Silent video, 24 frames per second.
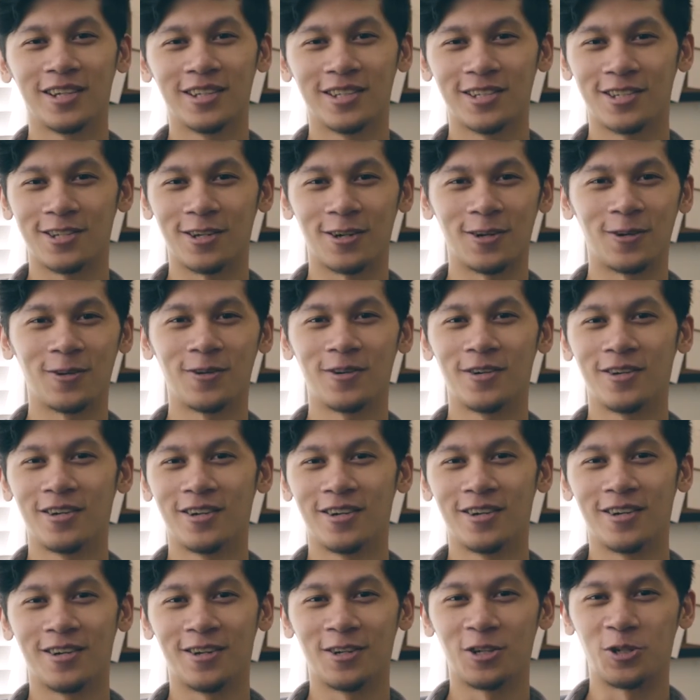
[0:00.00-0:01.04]
So
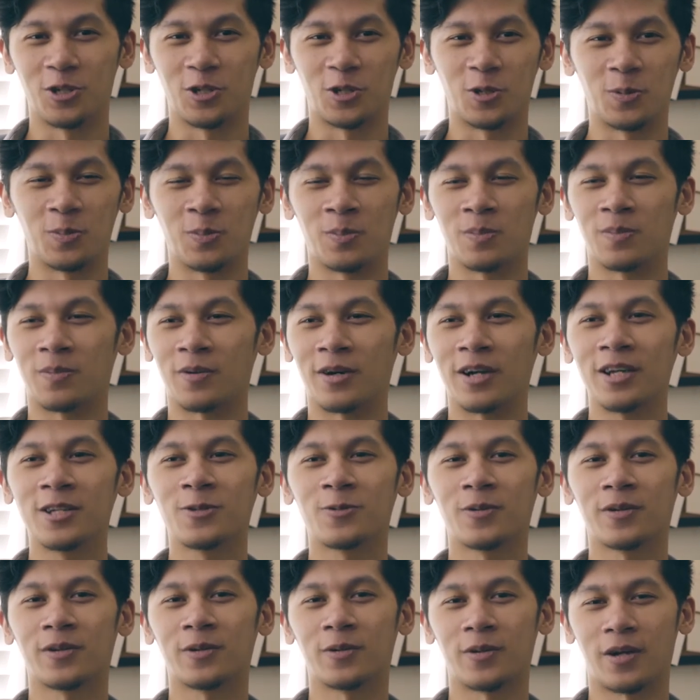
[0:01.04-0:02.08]
just
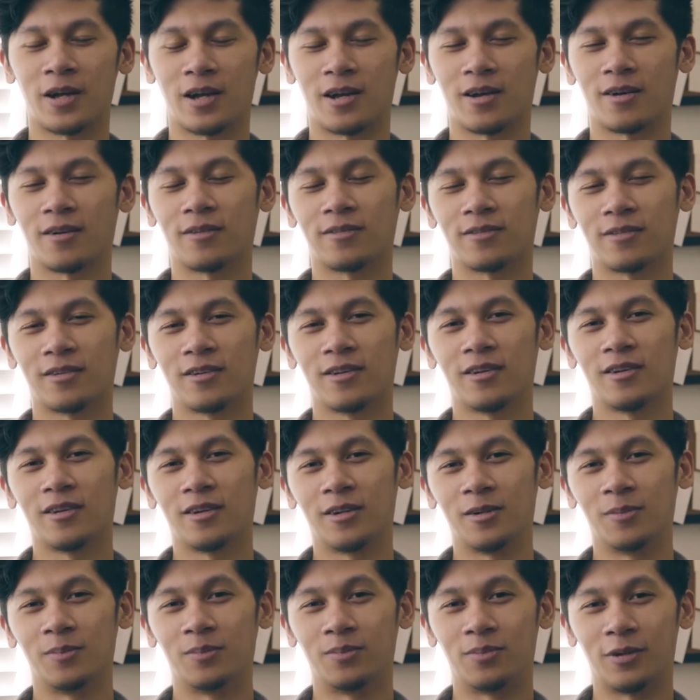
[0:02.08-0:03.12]
embrace what you have,
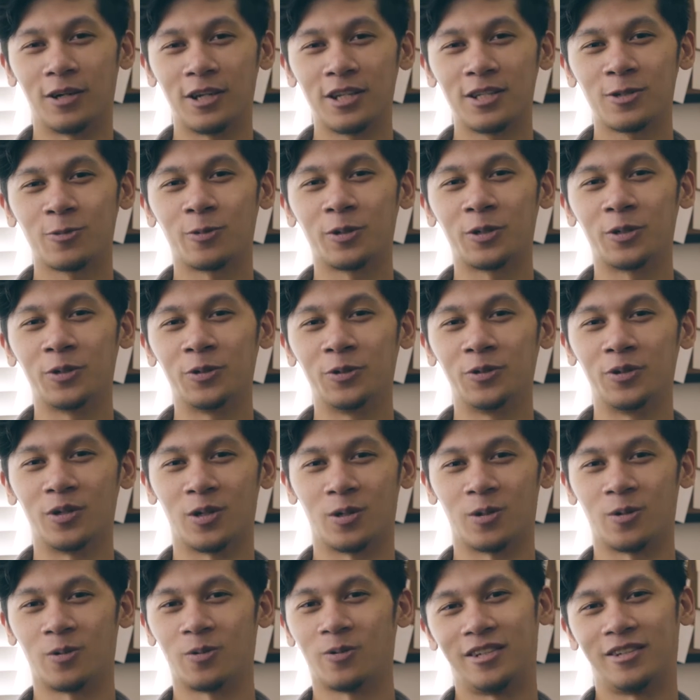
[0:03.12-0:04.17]
embrace what you
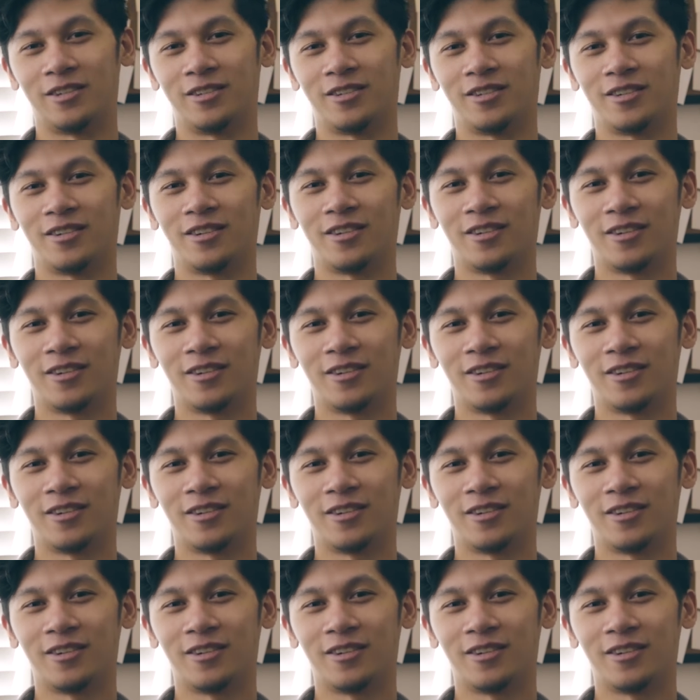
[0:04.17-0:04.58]
know, and